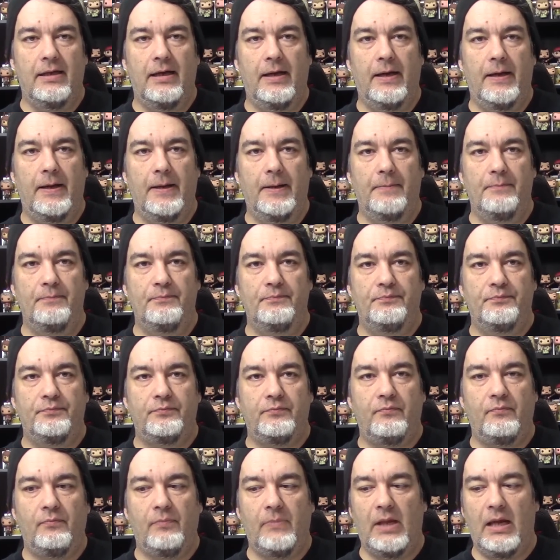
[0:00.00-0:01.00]
Um,
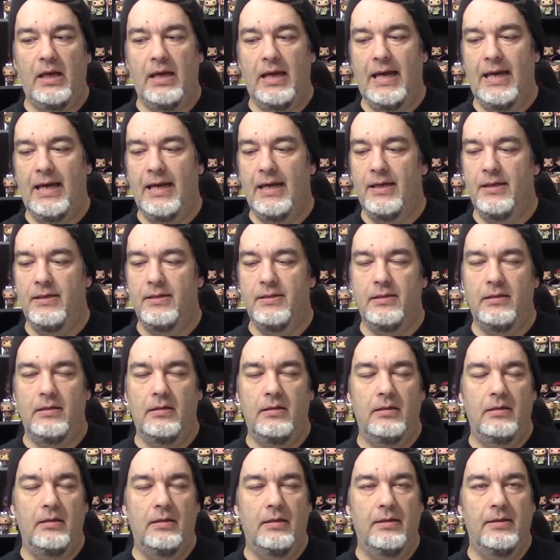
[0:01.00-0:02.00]
and
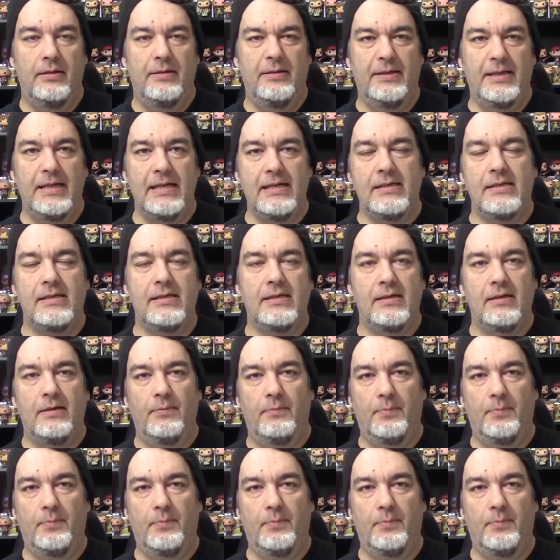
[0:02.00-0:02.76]
this